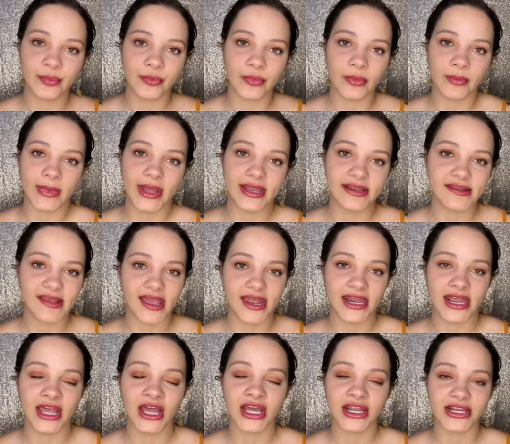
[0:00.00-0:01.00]

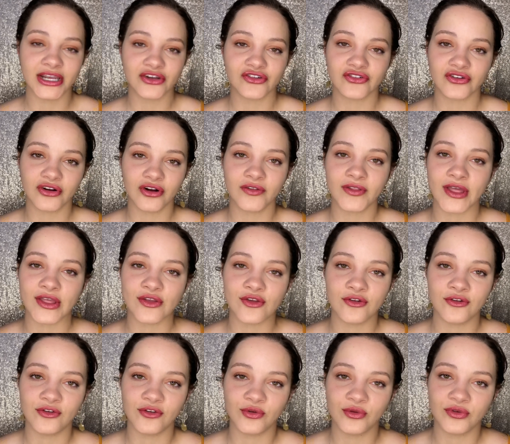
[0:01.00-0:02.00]
maintaining conditioner that you
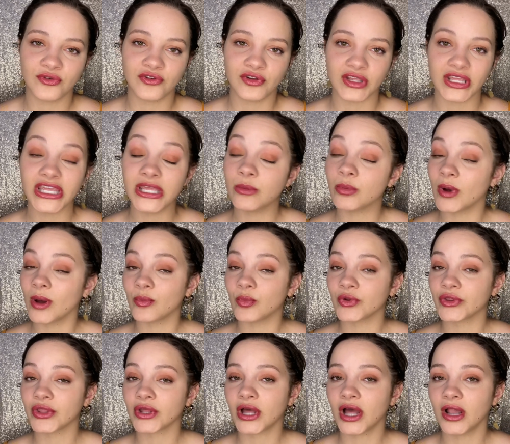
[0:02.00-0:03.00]
use to keep up with
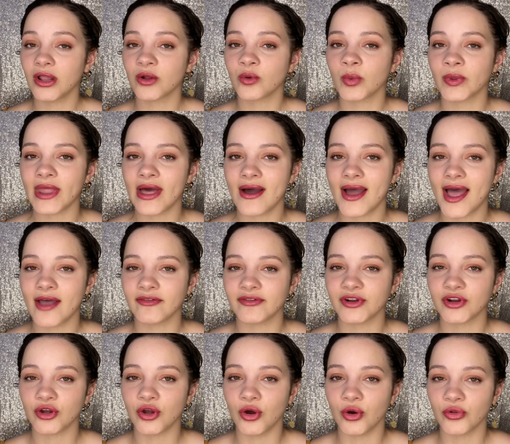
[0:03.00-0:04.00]
the color without having to
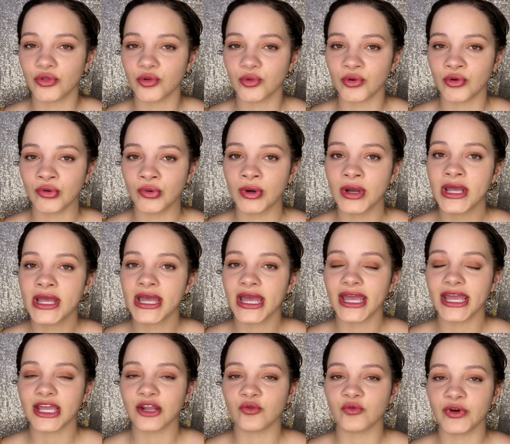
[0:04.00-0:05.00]
go through
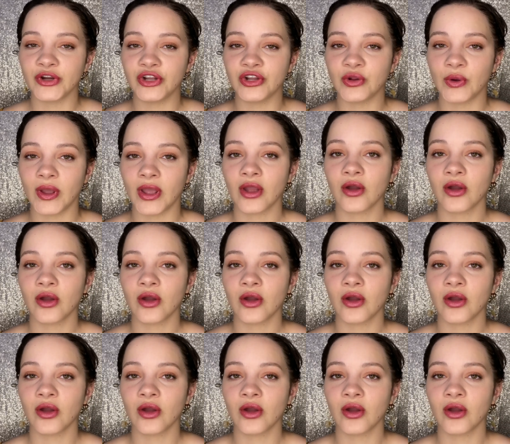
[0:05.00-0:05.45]
and redo it.